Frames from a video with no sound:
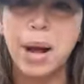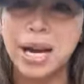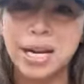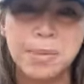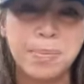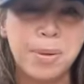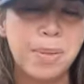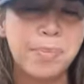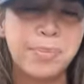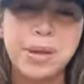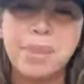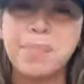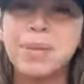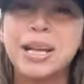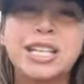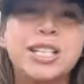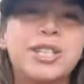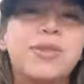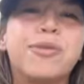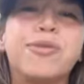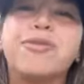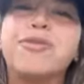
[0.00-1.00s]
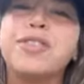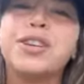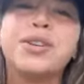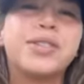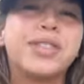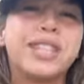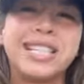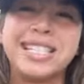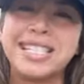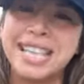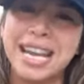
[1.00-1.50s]
pump that makes you feel
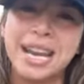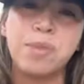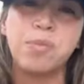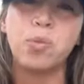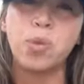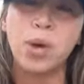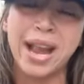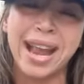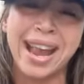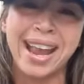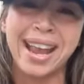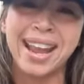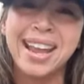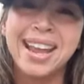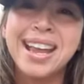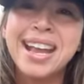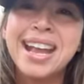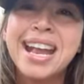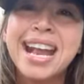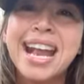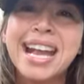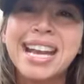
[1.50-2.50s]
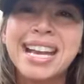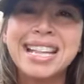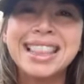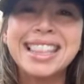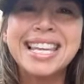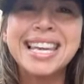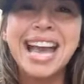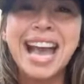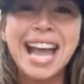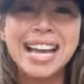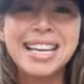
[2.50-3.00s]
the same way. And at
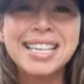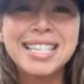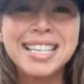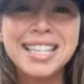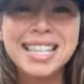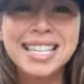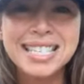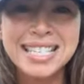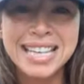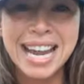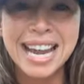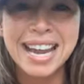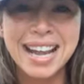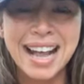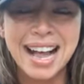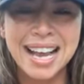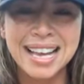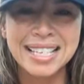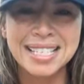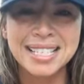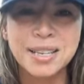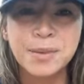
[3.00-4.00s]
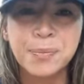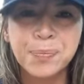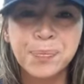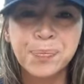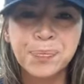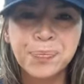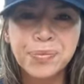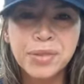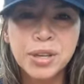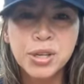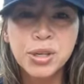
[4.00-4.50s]
the end of the day, guys,
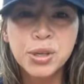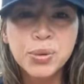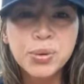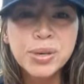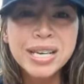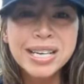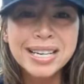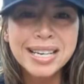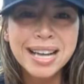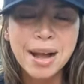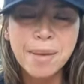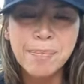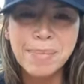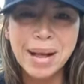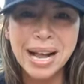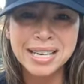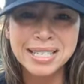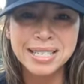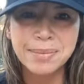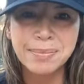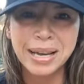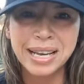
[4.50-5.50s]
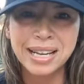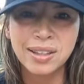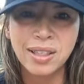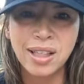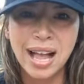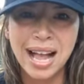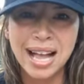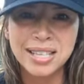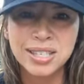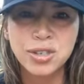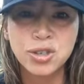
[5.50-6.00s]
you didn't come back to my
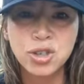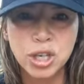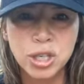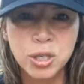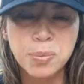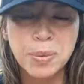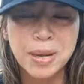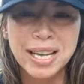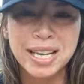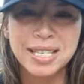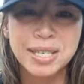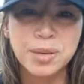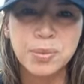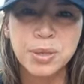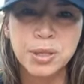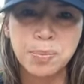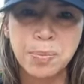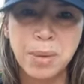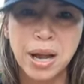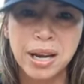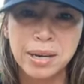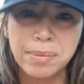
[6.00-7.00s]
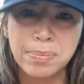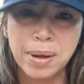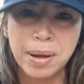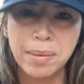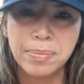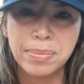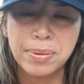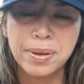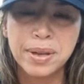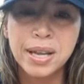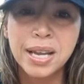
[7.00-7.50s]
class just because it was body pump,
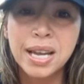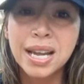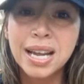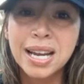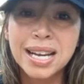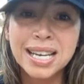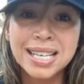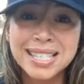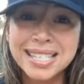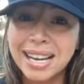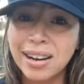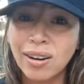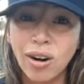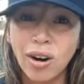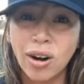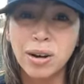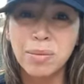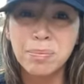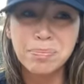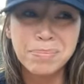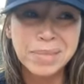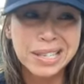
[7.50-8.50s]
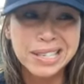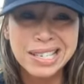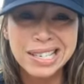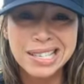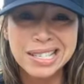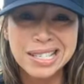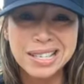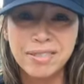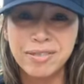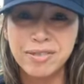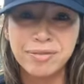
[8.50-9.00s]
because there are
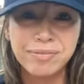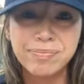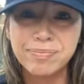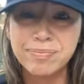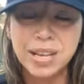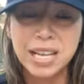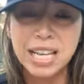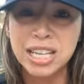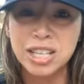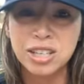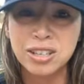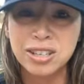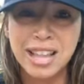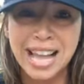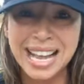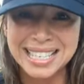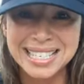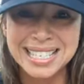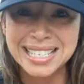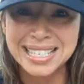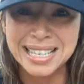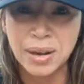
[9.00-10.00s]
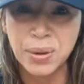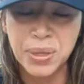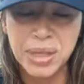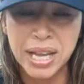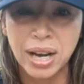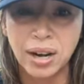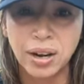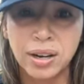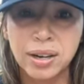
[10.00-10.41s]
millions of classes out there.